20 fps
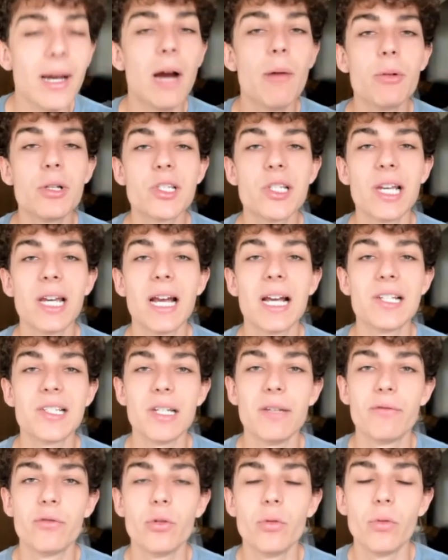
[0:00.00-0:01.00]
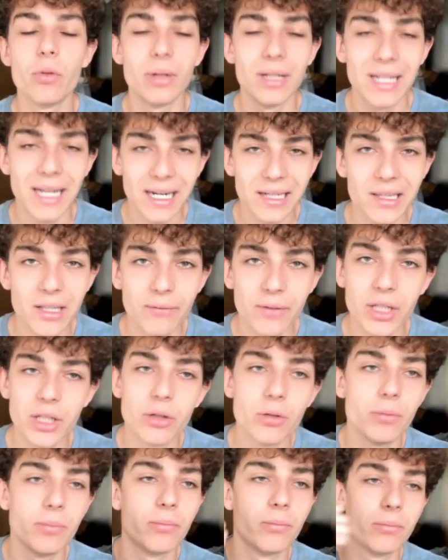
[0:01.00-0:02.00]
would say, guys, if you liked the
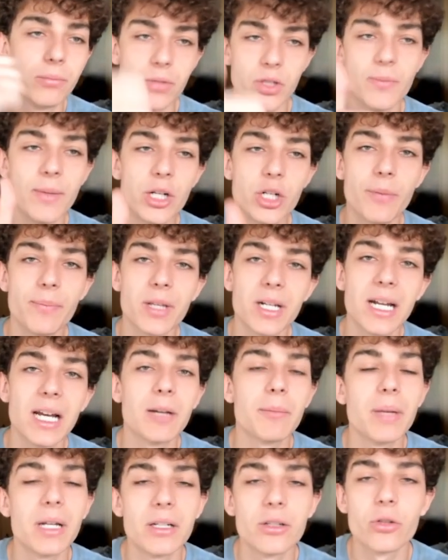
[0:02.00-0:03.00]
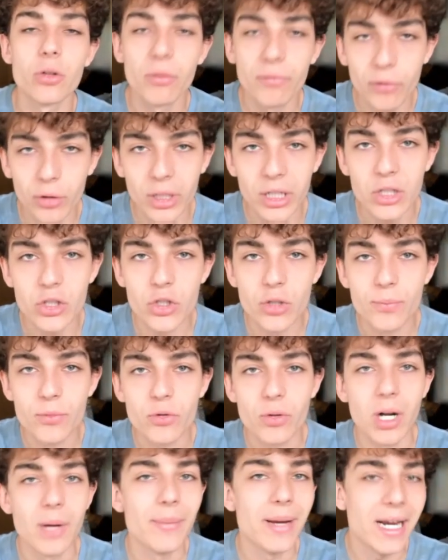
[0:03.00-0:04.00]
video, smash up the like button. Don't forget to
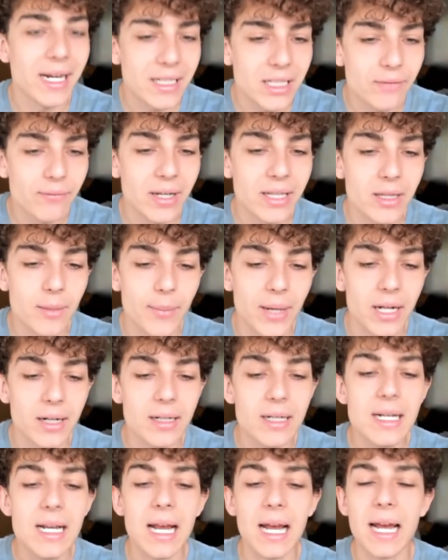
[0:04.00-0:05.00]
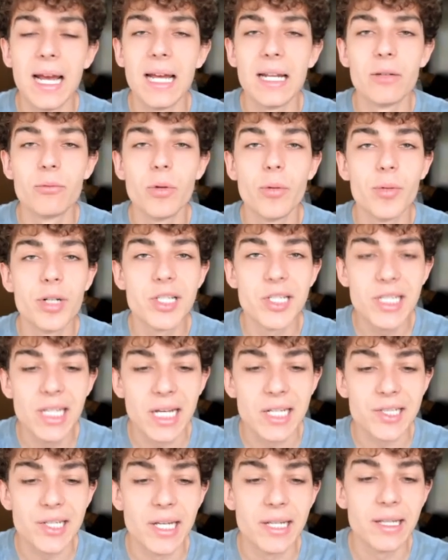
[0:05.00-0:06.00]
subscribe, activate the bell, and we will see
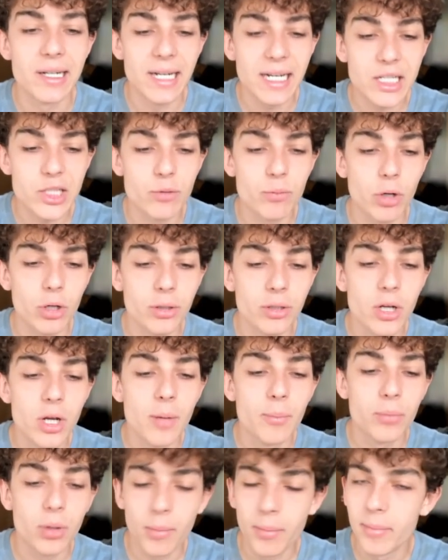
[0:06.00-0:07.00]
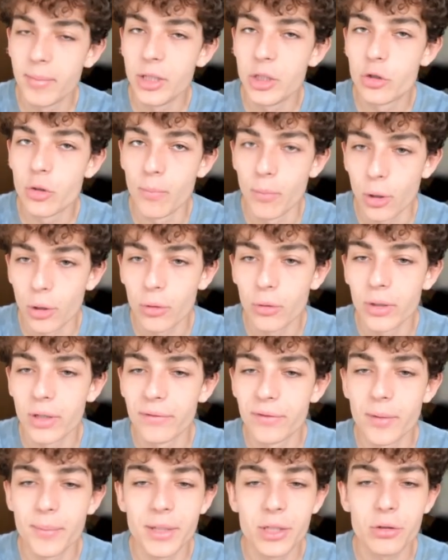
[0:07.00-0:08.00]
us in the next one, probably tomorrow
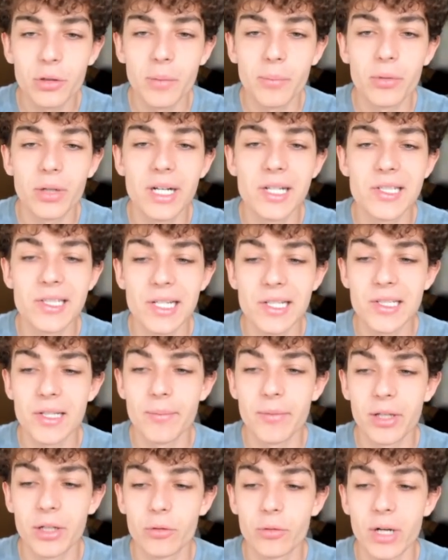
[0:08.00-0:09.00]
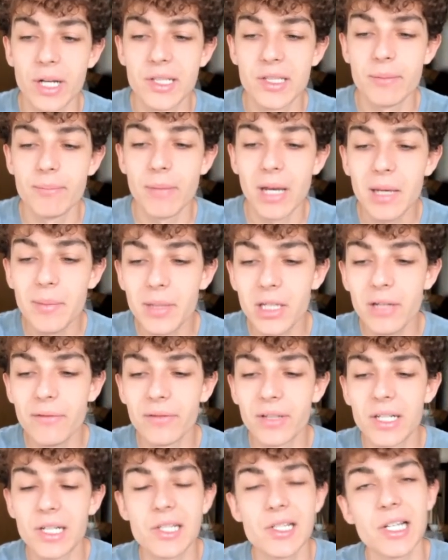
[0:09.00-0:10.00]
if the Bitcoin price does something crazy, maybe
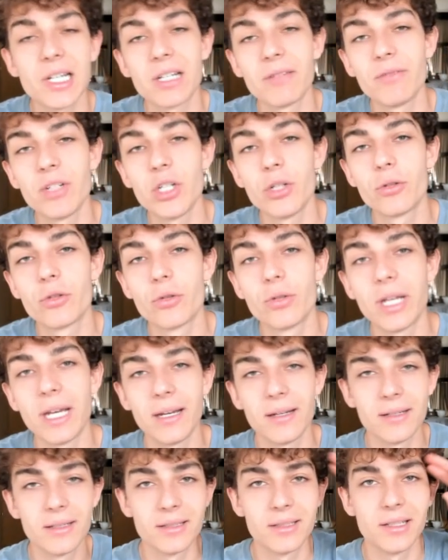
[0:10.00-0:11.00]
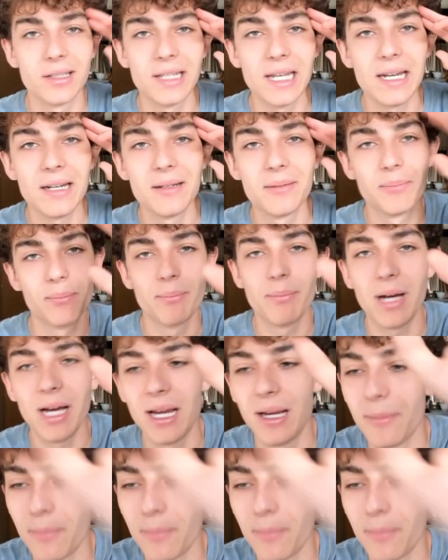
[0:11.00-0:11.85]
even in a second video today. Till then, bye.